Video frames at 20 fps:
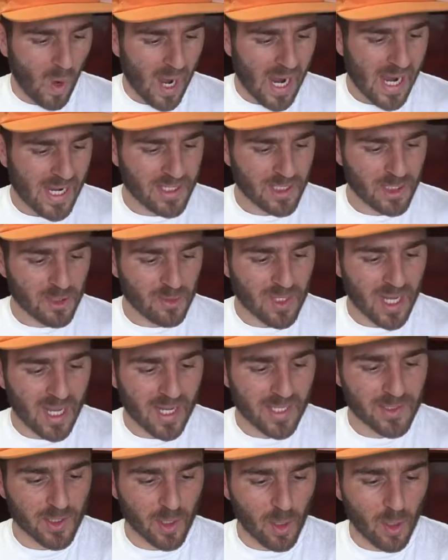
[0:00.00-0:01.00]
Why do you
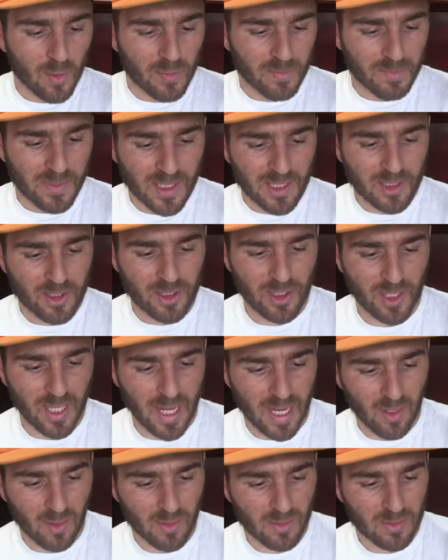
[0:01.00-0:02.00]
guys own Peachy
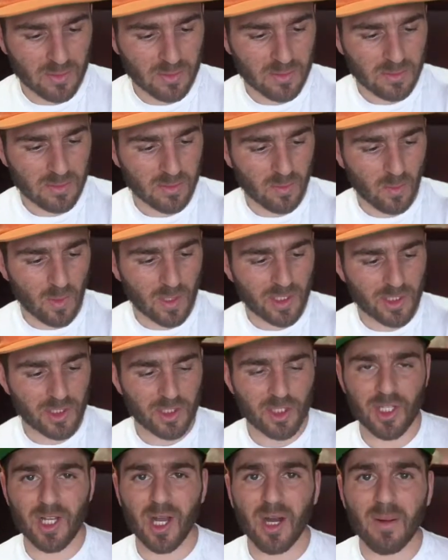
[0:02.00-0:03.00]
now? Where did
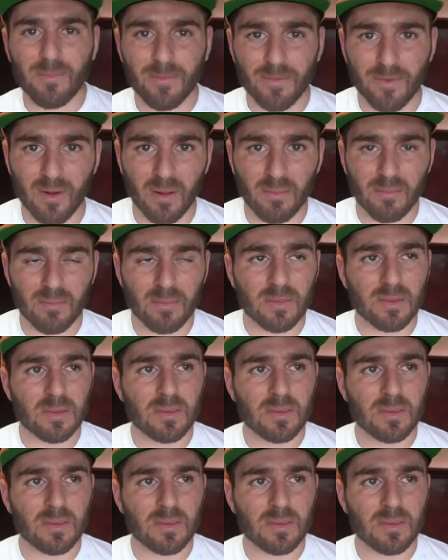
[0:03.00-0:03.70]
she come from?